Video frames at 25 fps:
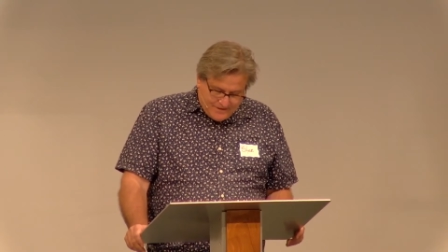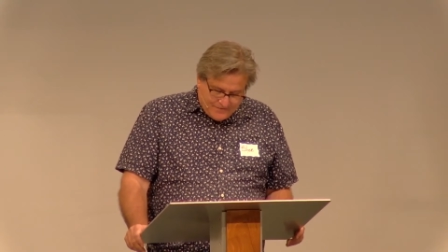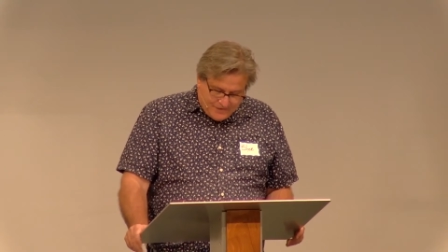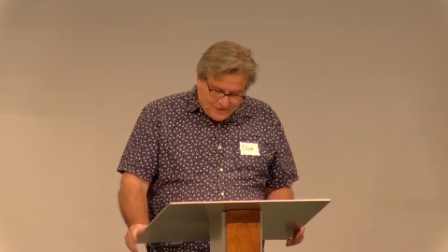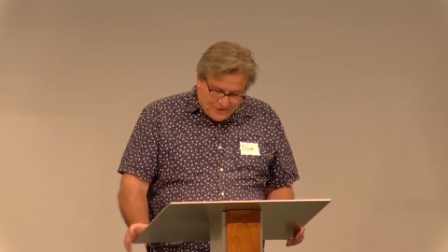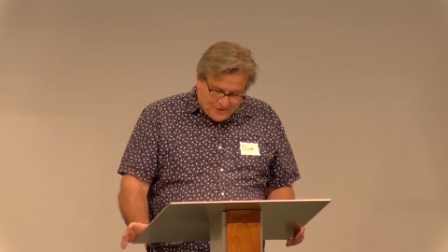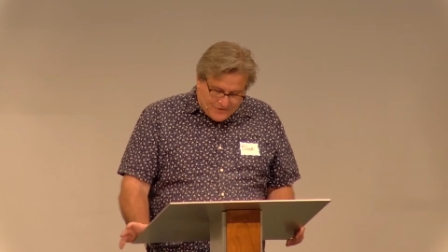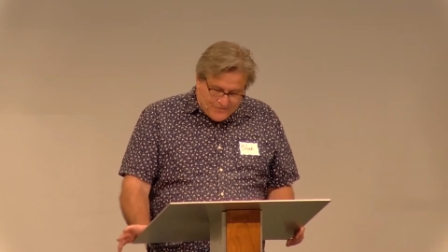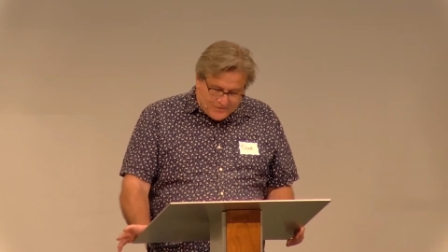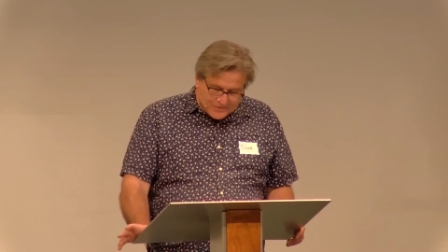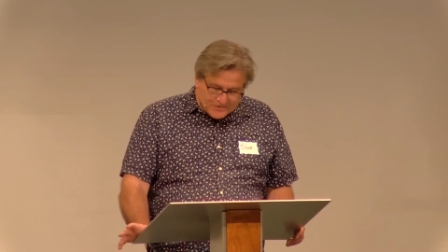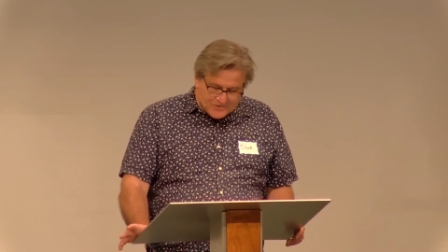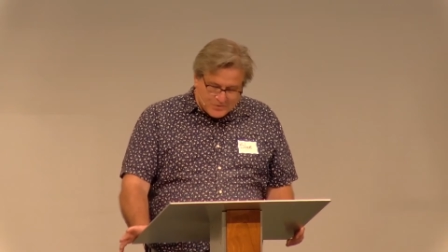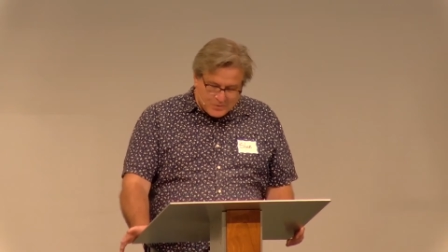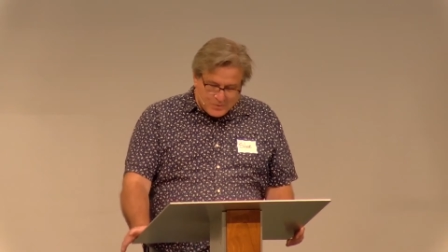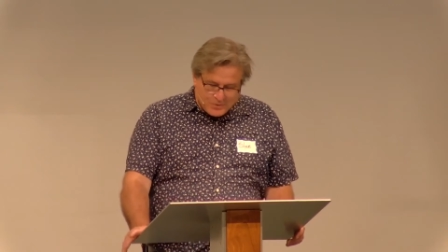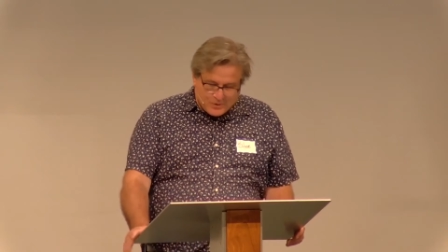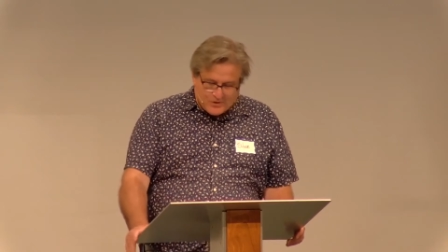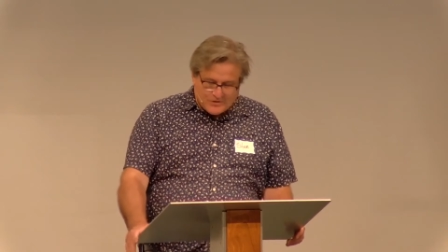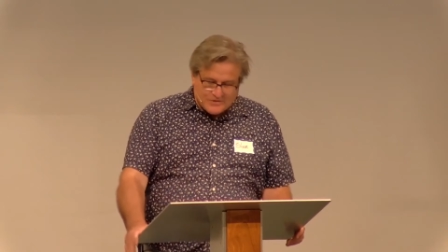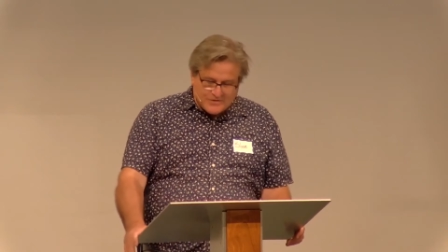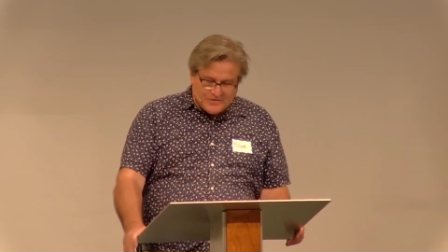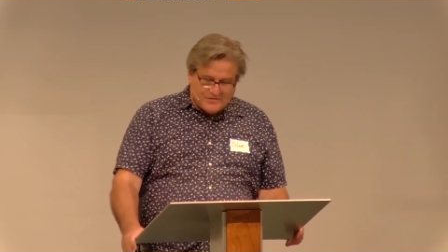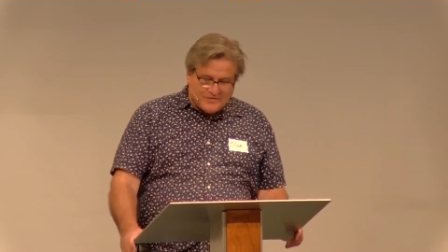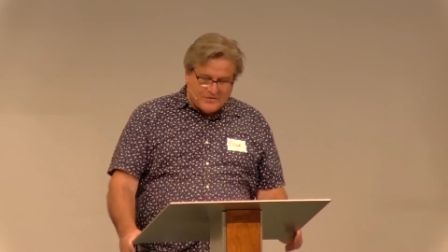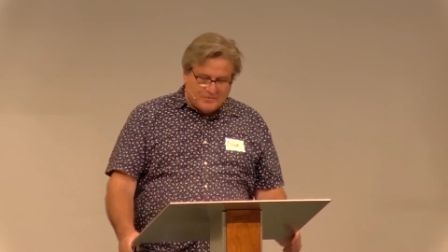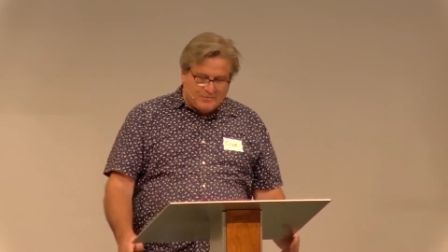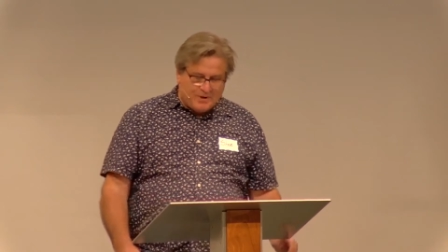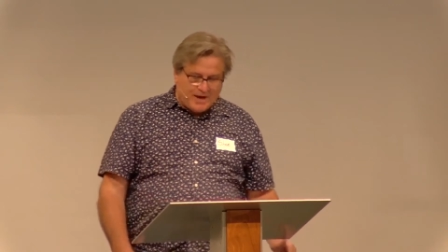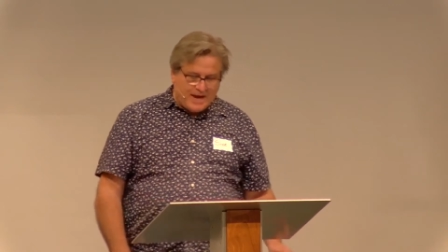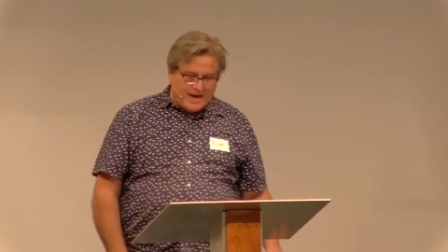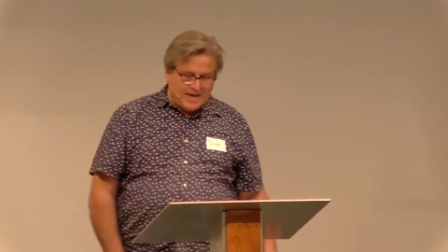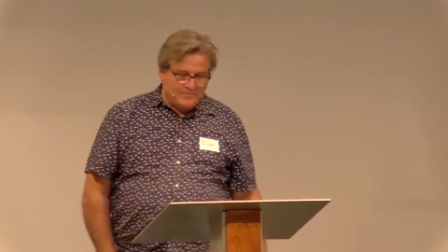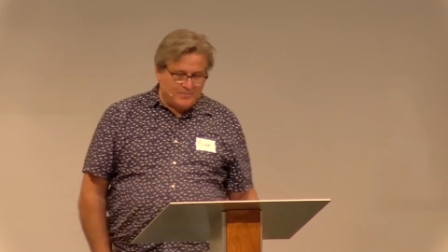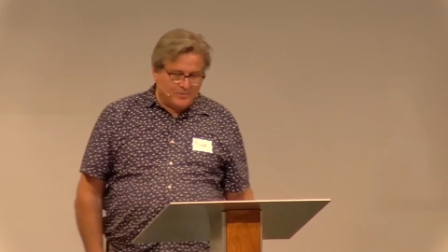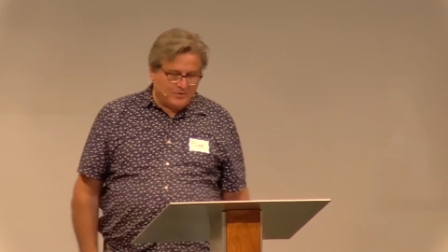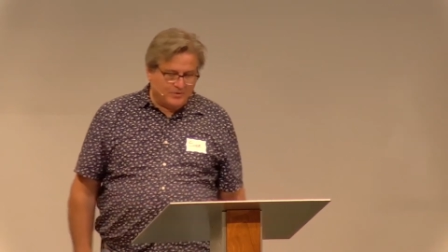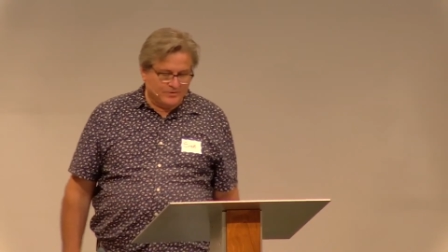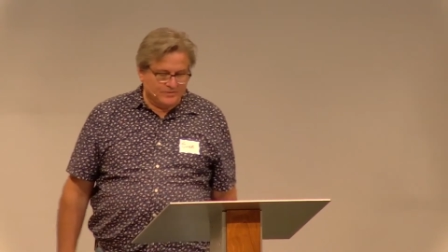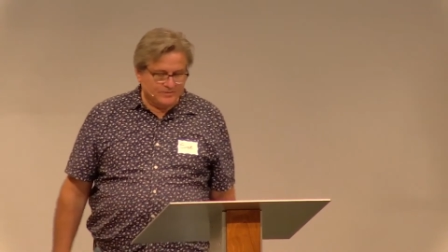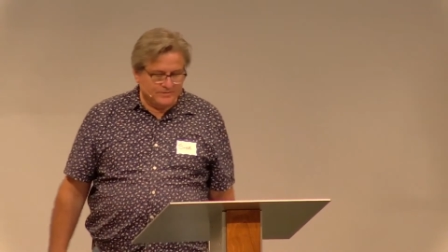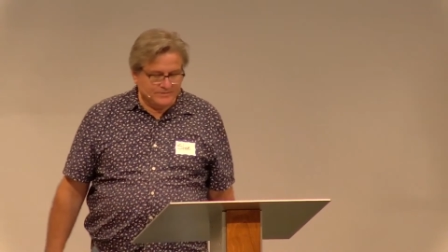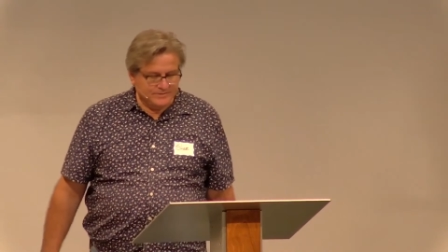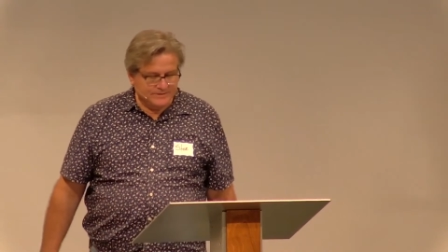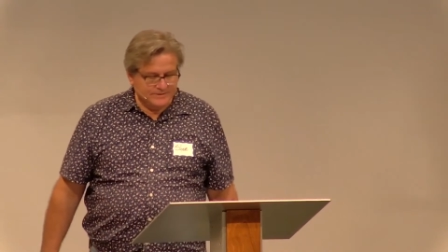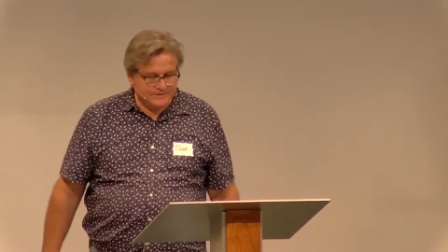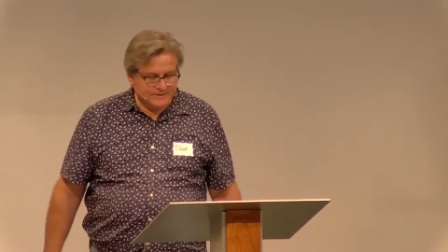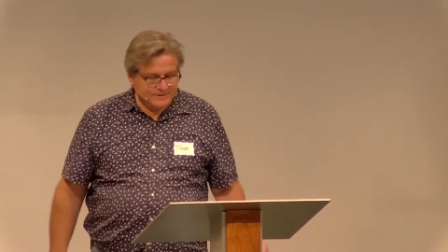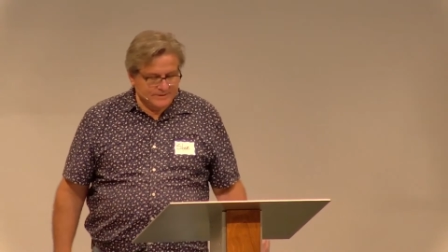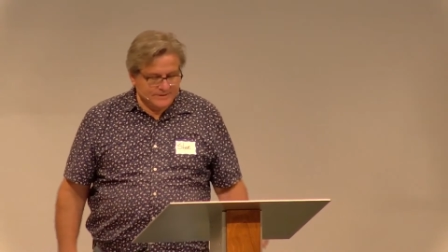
The very first words of the Bible